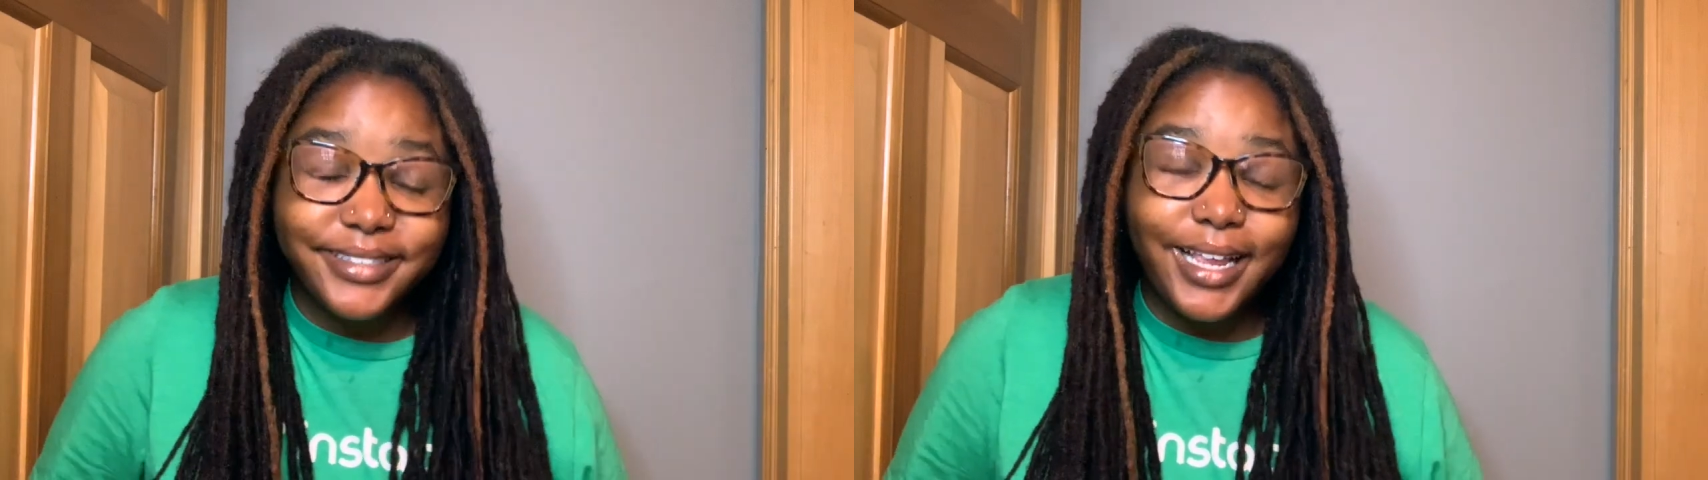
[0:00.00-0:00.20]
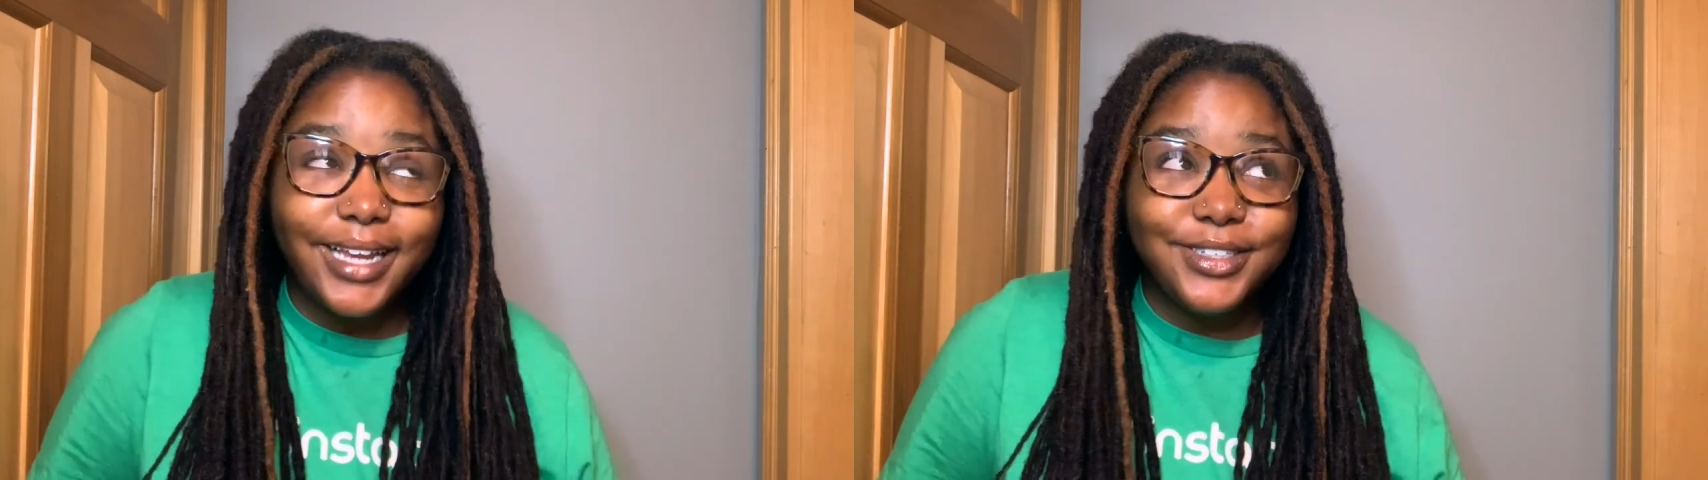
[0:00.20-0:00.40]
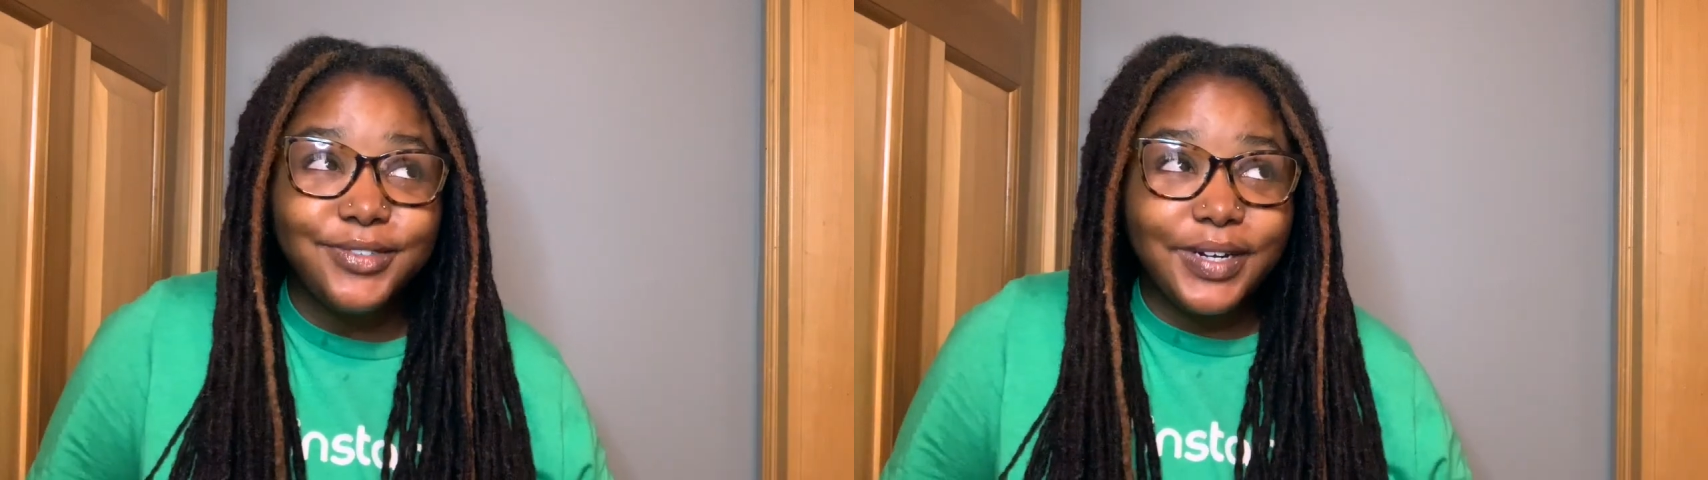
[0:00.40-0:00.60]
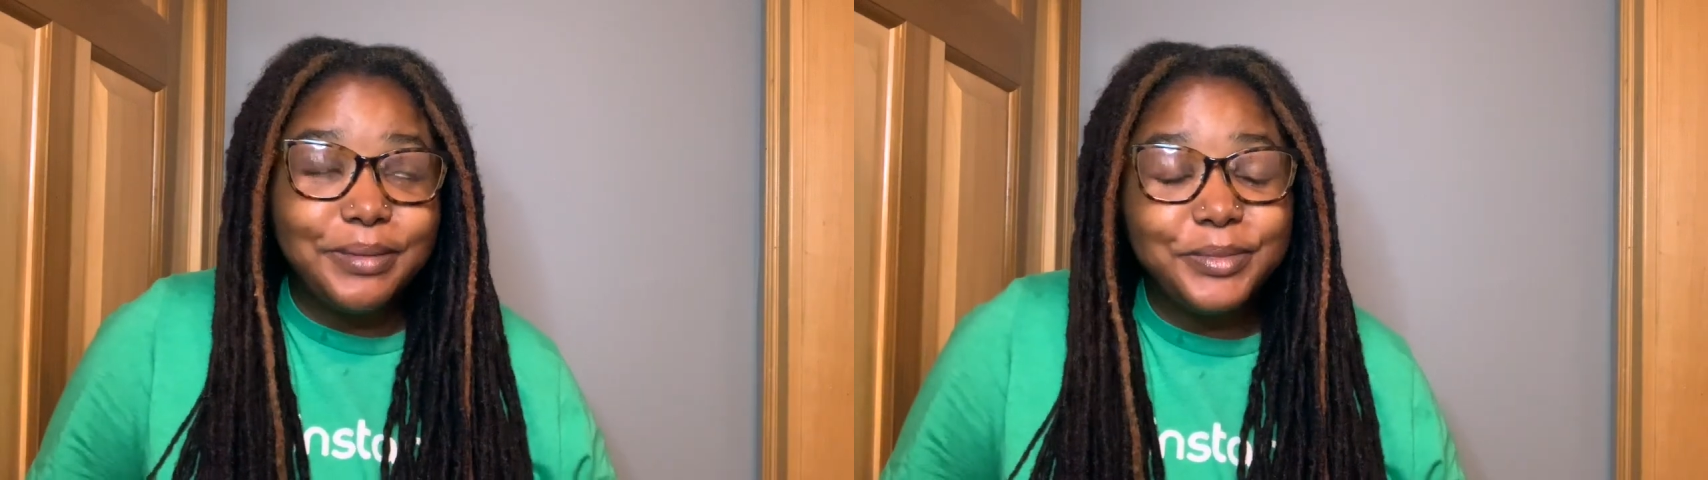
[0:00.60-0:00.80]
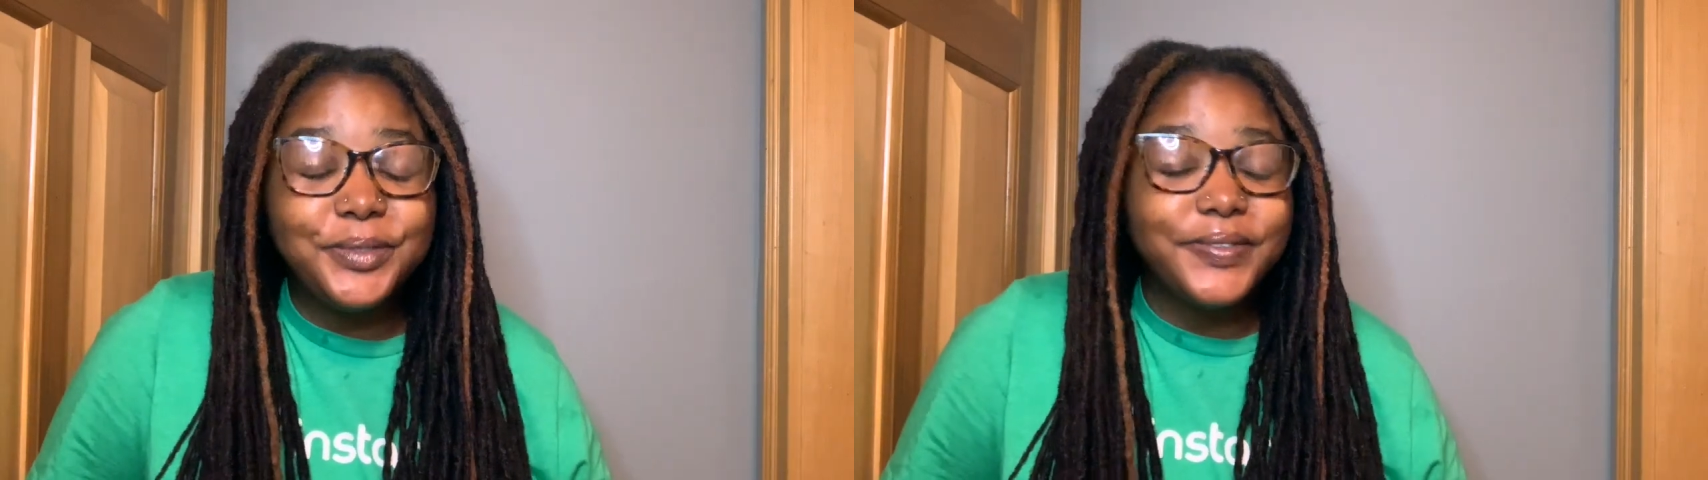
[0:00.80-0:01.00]
I do
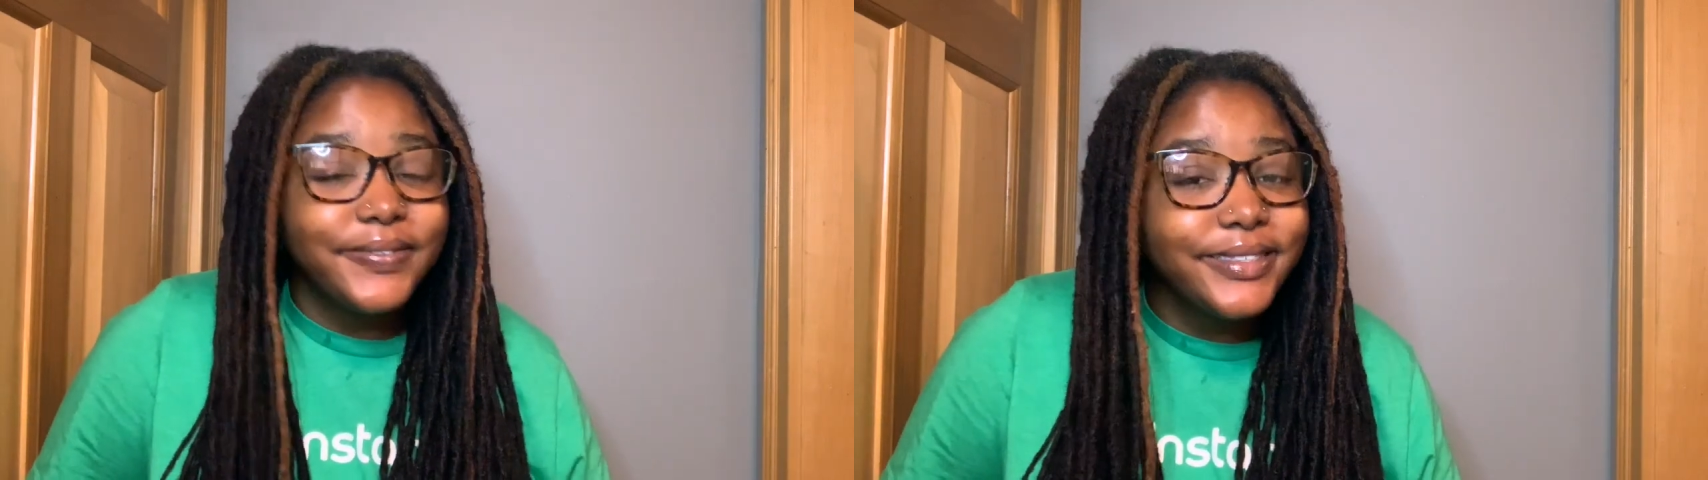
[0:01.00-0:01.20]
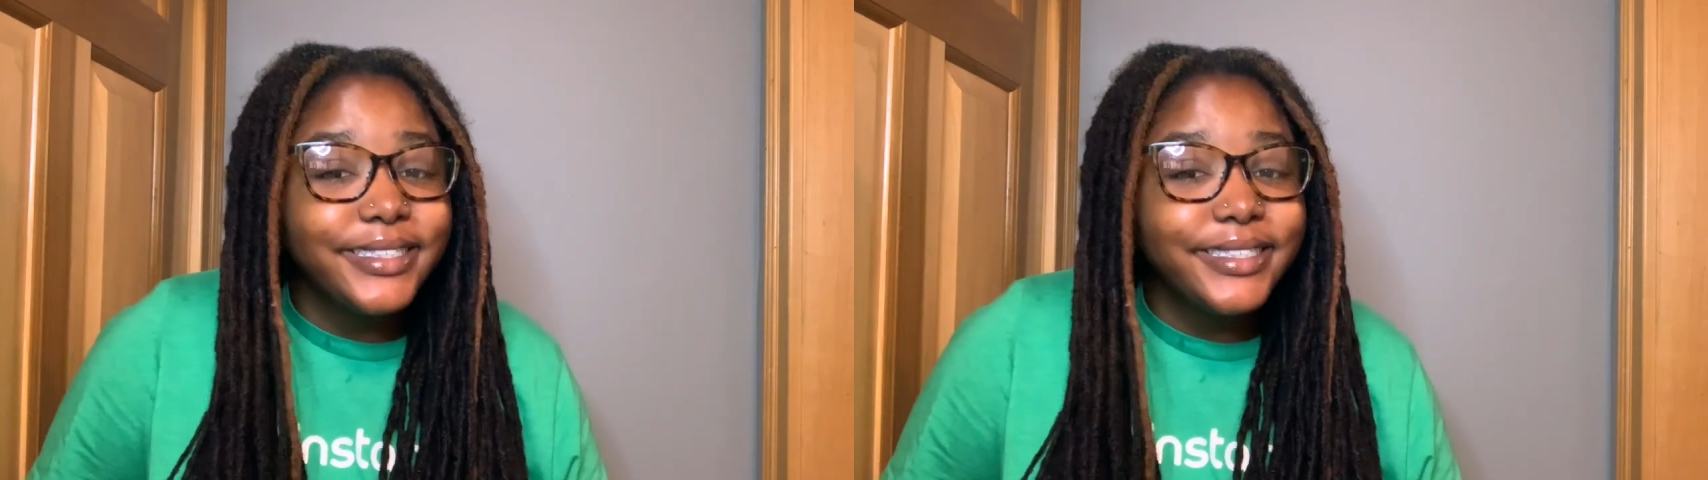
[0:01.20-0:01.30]
ramble.